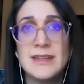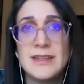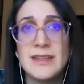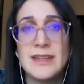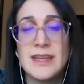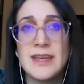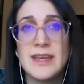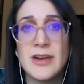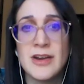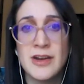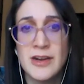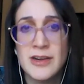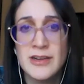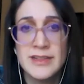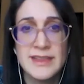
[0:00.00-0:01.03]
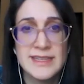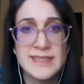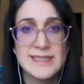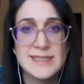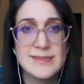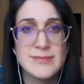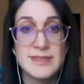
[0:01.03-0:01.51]
the earth
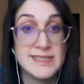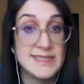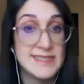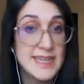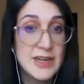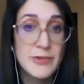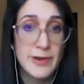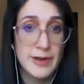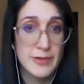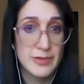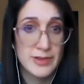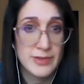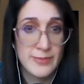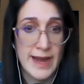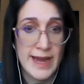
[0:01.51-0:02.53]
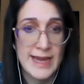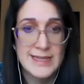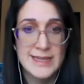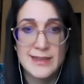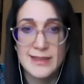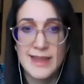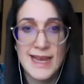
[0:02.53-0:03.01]
is, is degrowth, right?
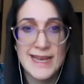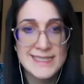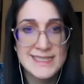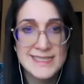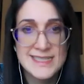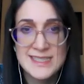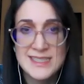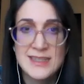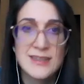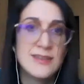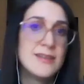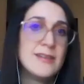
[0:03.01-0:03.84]
A less